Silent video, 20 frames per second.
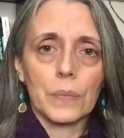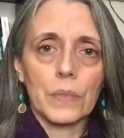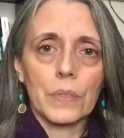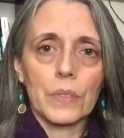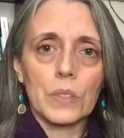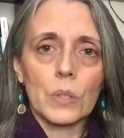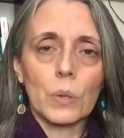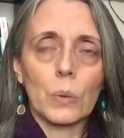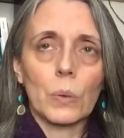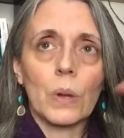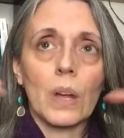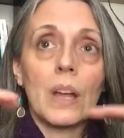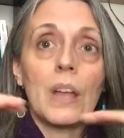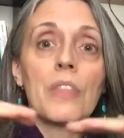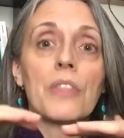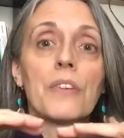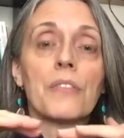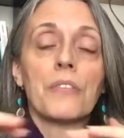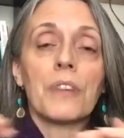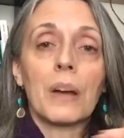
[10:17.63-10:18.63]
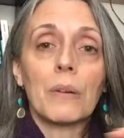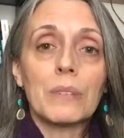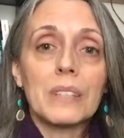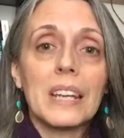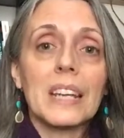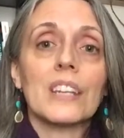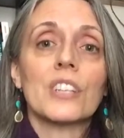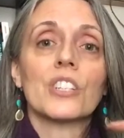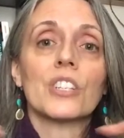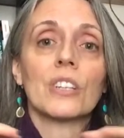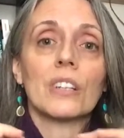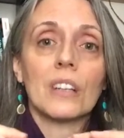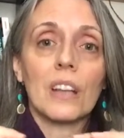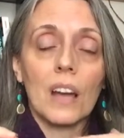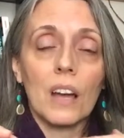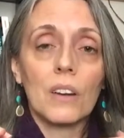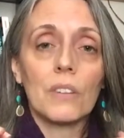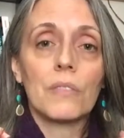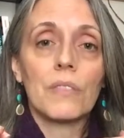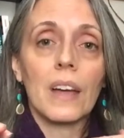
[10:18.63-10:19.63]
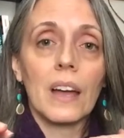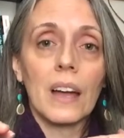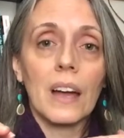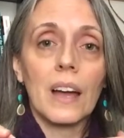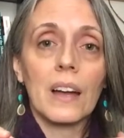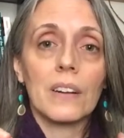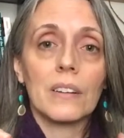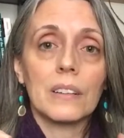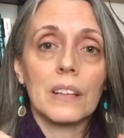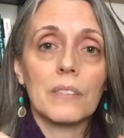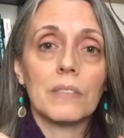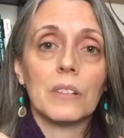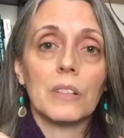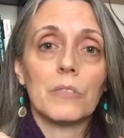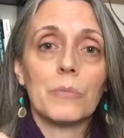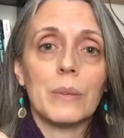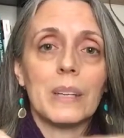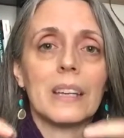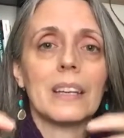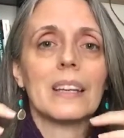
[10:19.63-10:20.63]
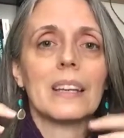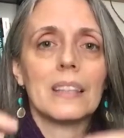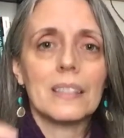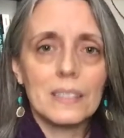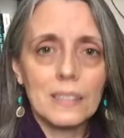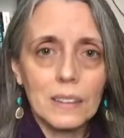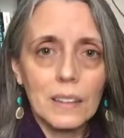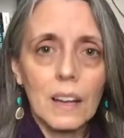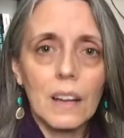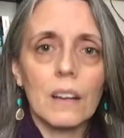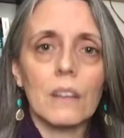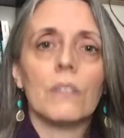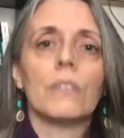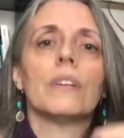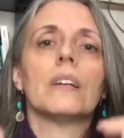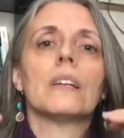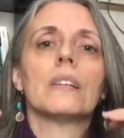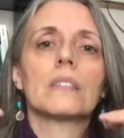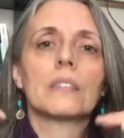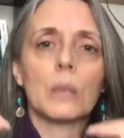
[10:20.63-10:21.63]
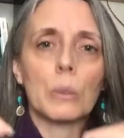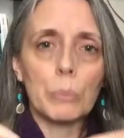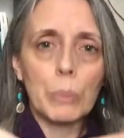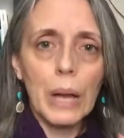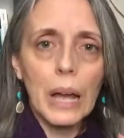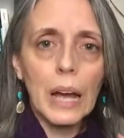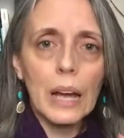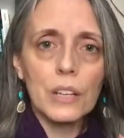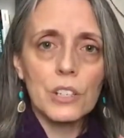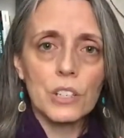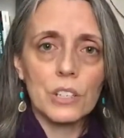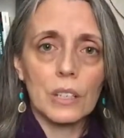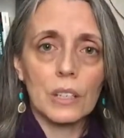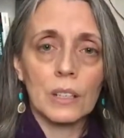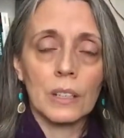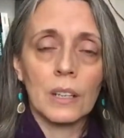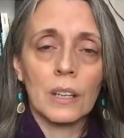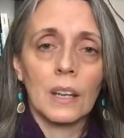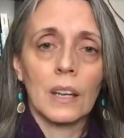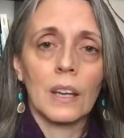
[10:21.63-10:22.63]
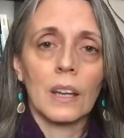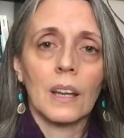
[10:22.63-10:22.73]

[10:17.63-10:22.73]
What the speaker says: So the foundation of that higher level of being is love, is compassion,